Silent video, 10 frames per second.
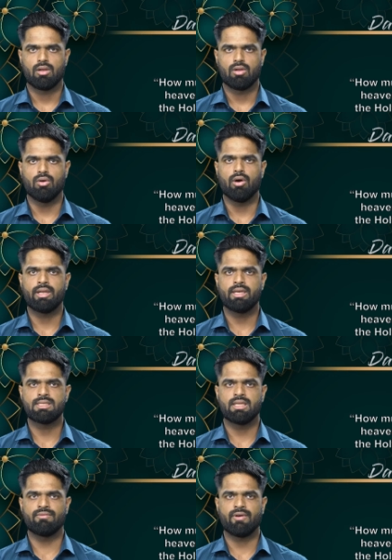God, in
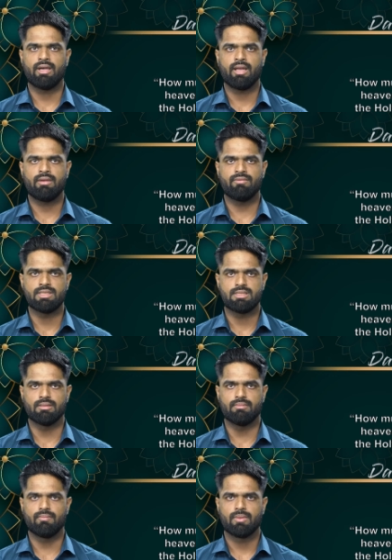His infinite
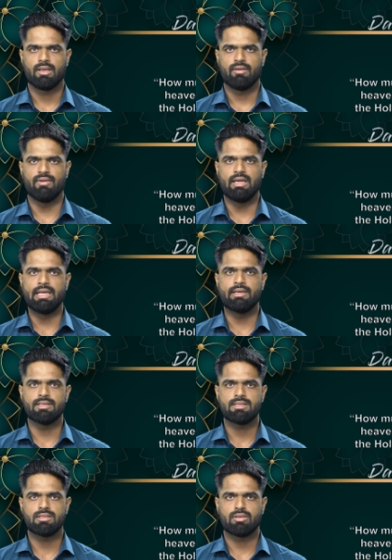wisdom, will lead
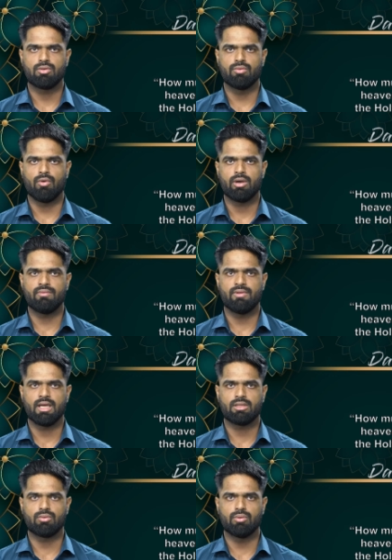us to what we
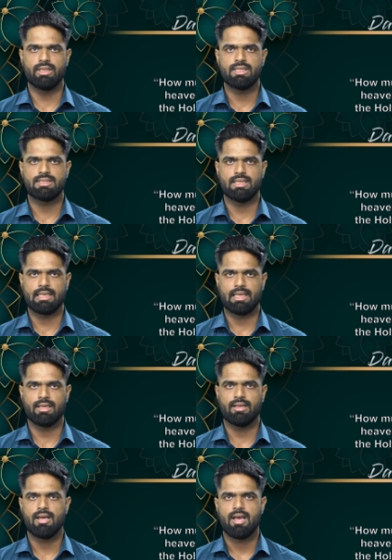are truly
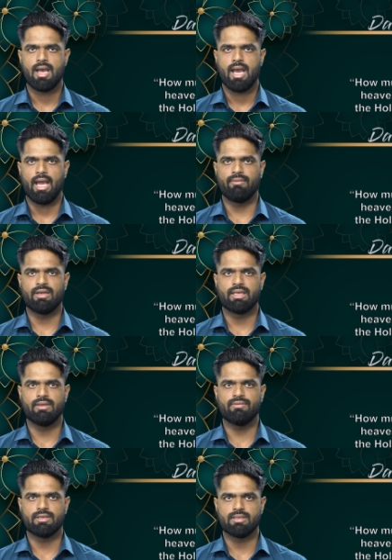seeking and will
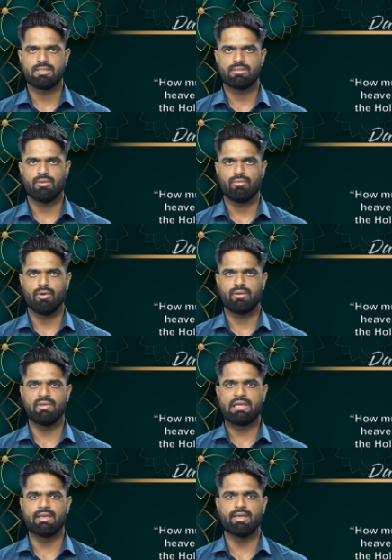give us what
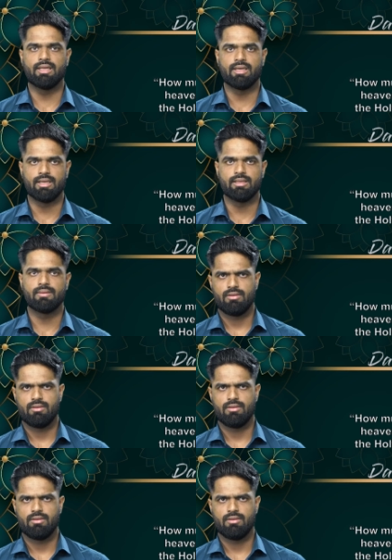we really need.